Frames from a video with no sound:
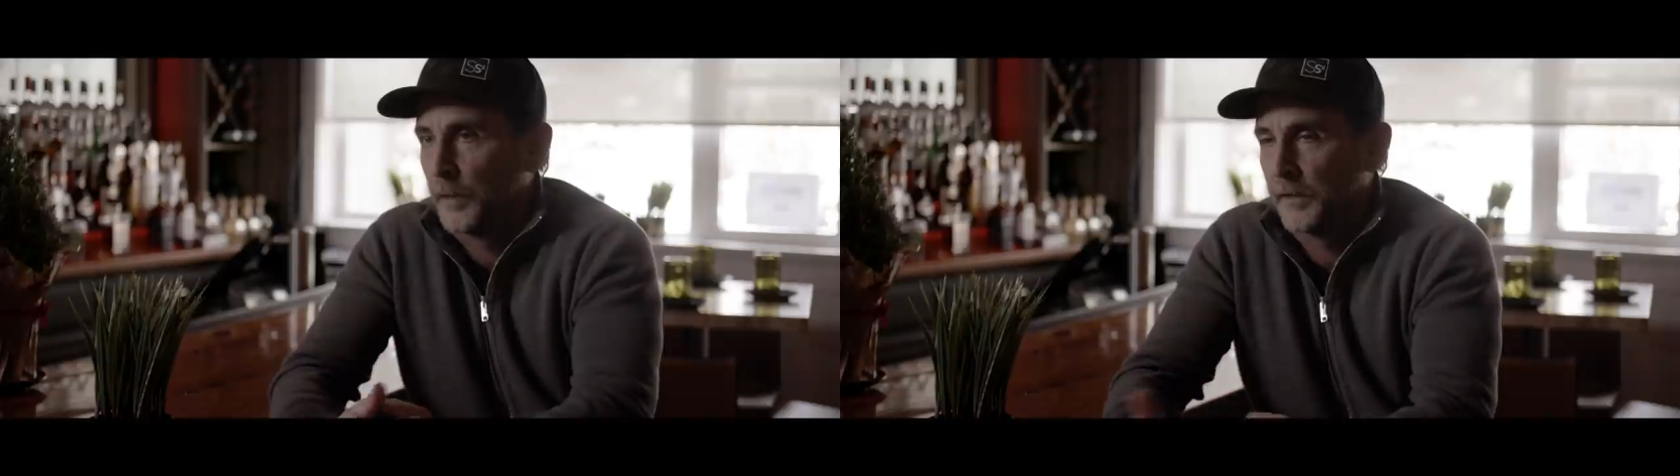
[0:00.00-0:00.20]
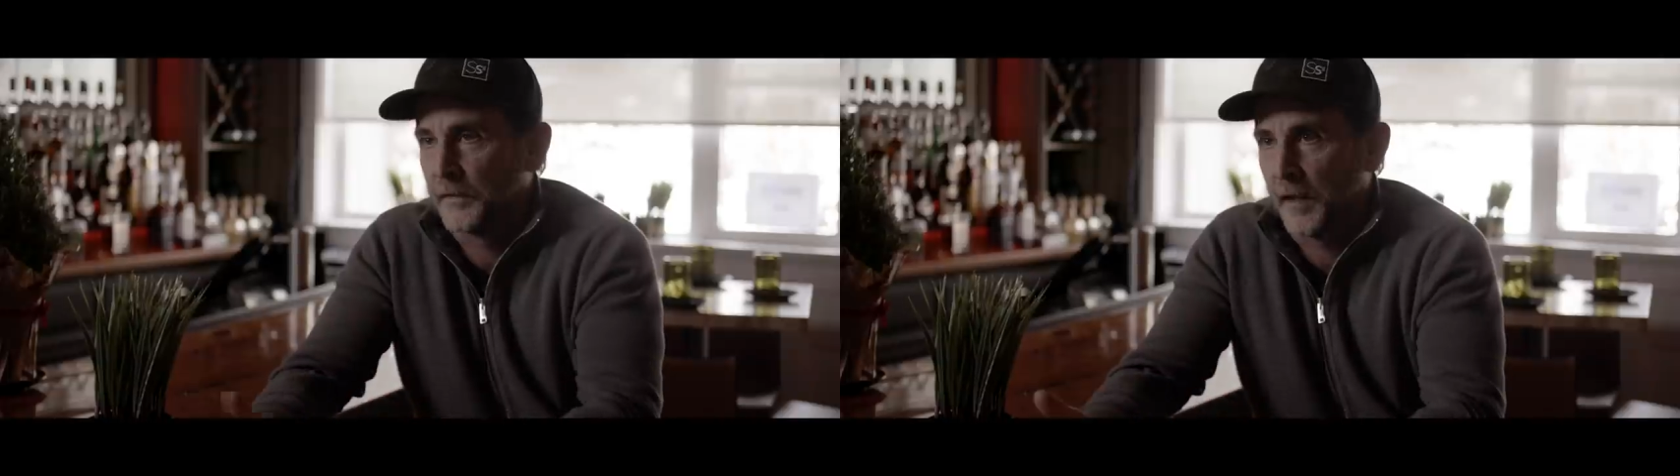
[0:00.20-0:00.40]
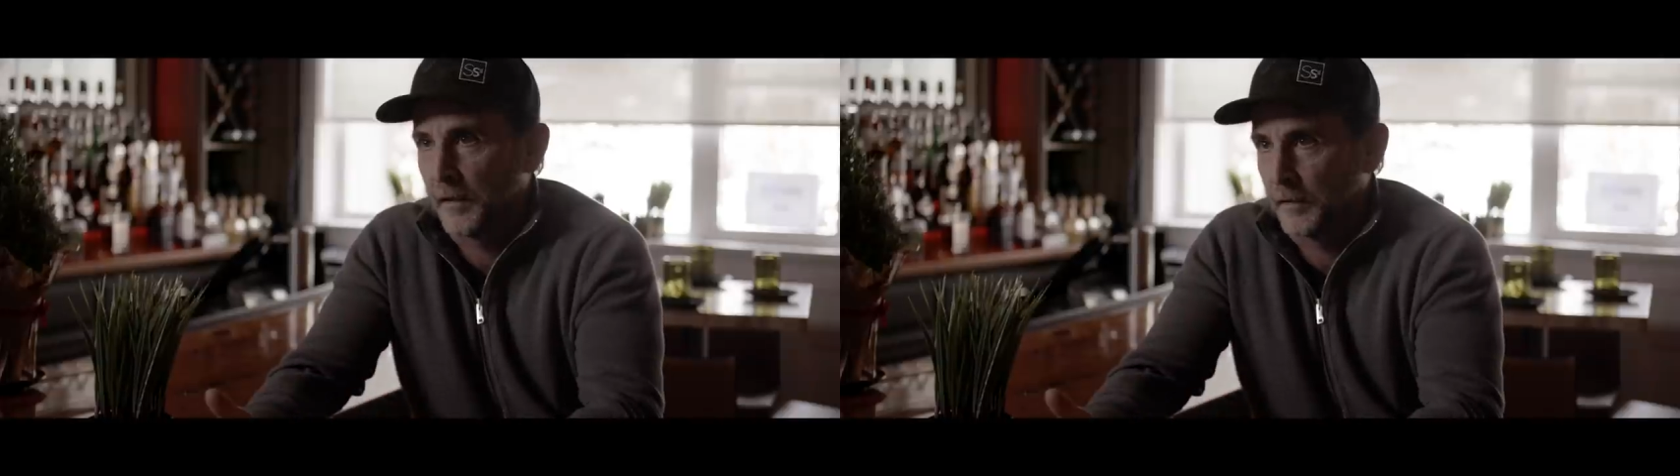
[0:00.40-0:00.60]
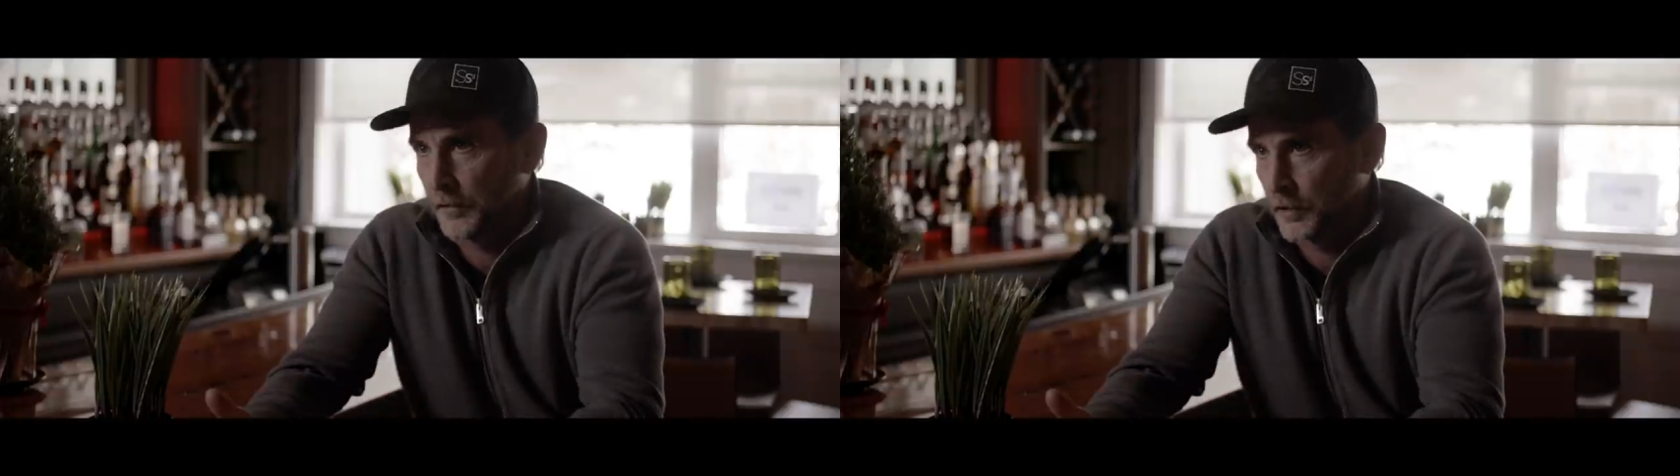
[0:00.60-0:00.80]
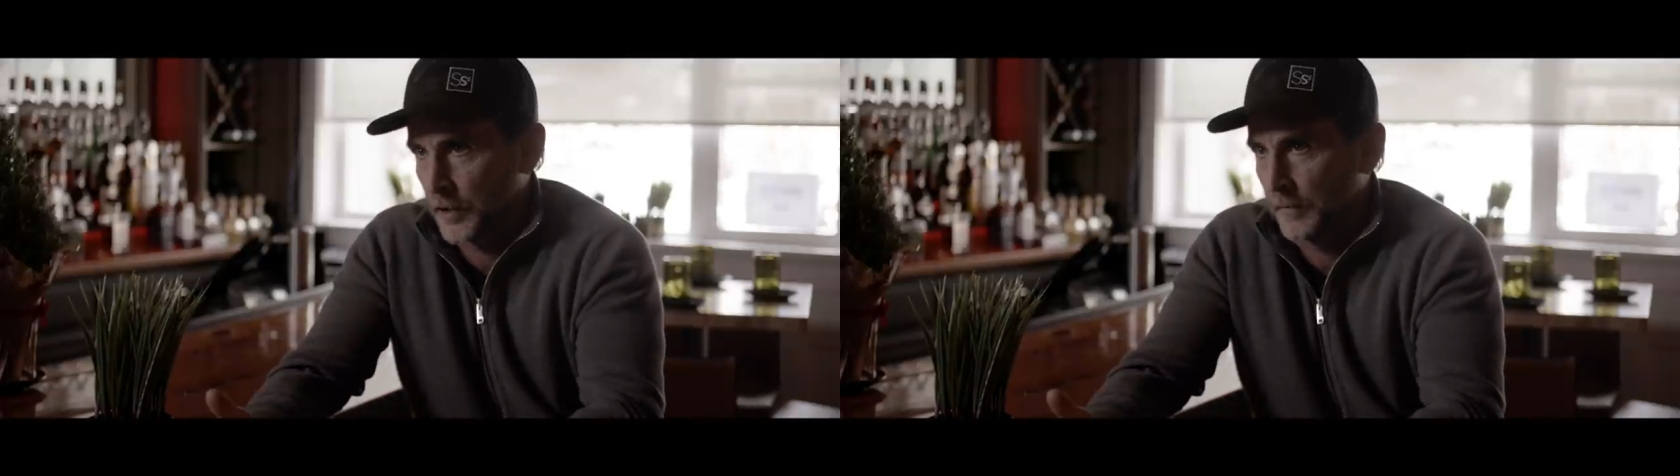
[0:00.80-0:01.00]
we decided
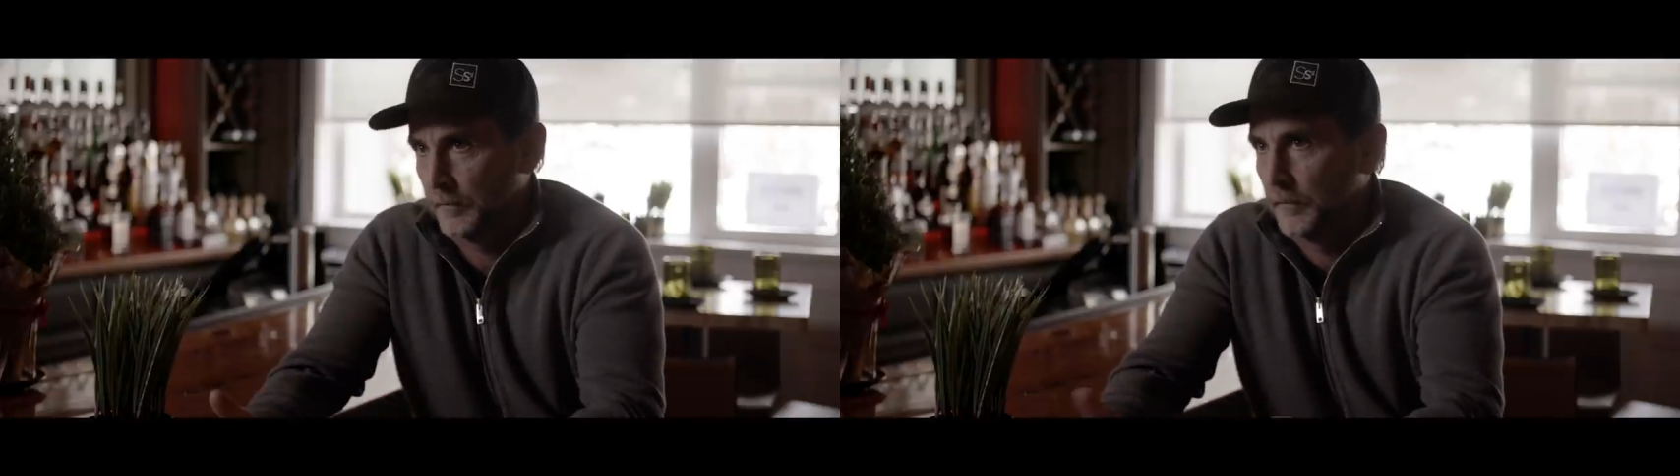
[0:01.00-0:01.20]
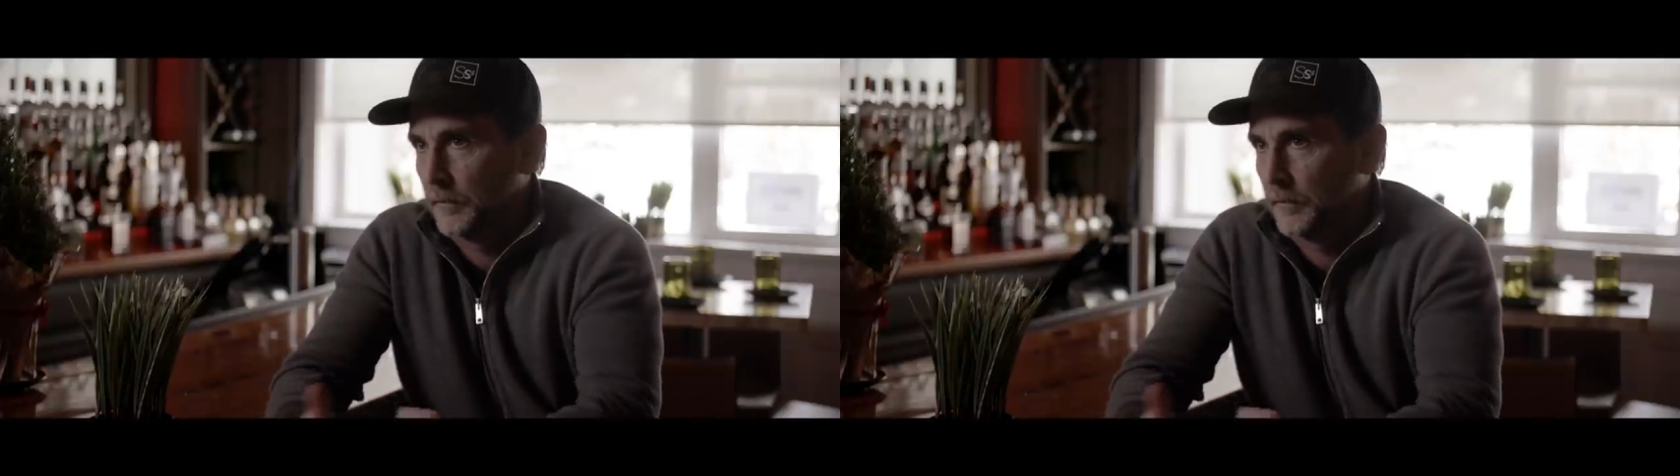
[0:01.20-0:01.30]
to shut